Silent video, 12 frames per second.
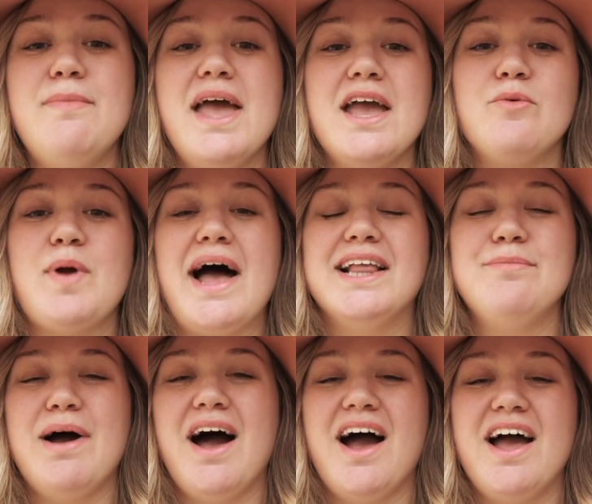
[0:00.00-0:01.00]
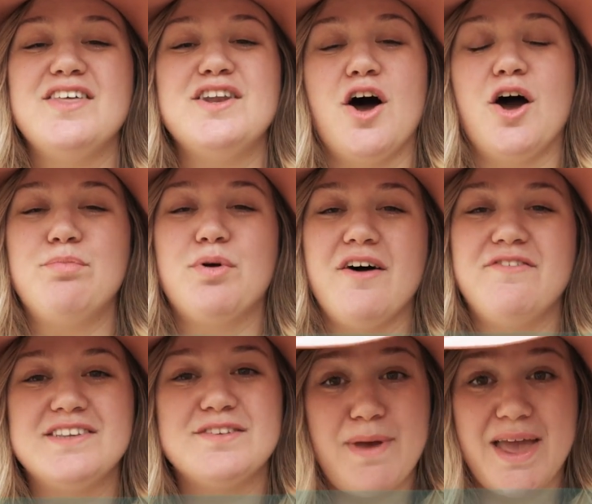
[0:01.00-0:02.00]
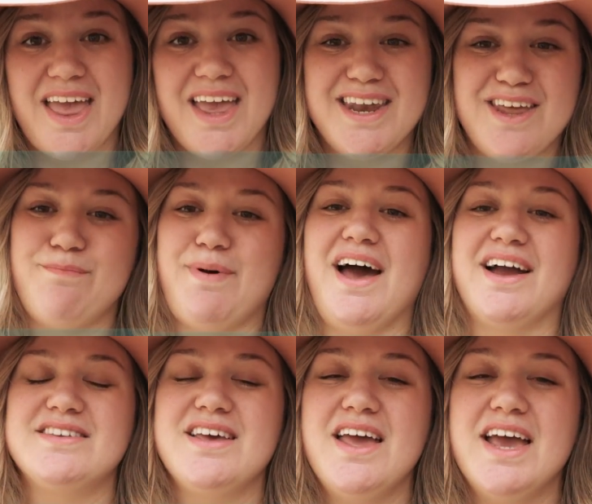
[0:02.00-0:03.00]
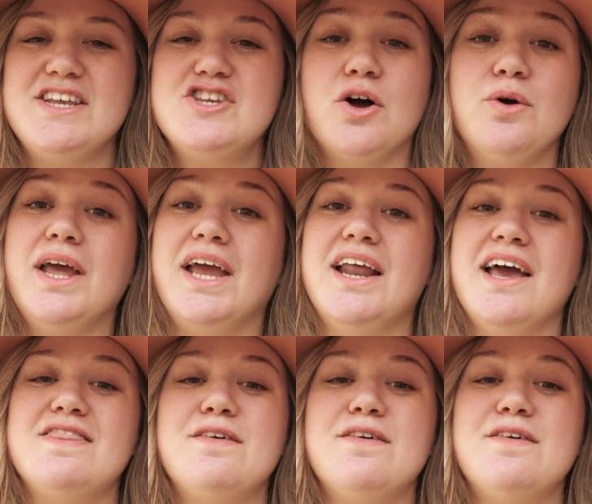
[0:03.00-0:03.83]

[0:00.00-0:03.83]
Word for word: May, rally behind the nonprofits making an impact and donate at